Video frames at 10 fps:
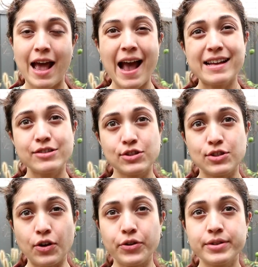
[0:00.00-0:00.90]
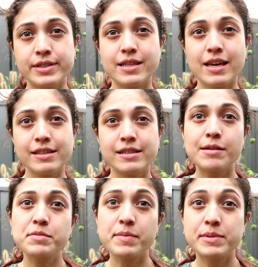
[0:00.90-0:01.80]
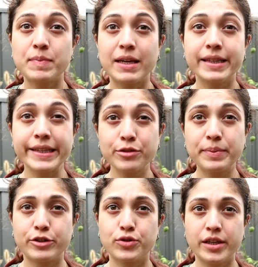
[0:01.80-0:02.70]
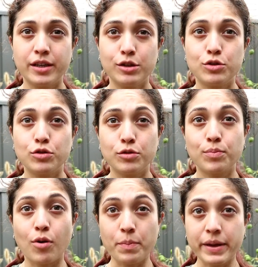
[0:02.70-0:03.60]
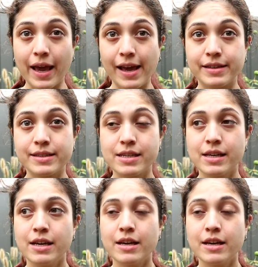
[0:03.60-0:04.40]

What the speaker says: and soaked, they can sometimes be a little bit tricky to propagate.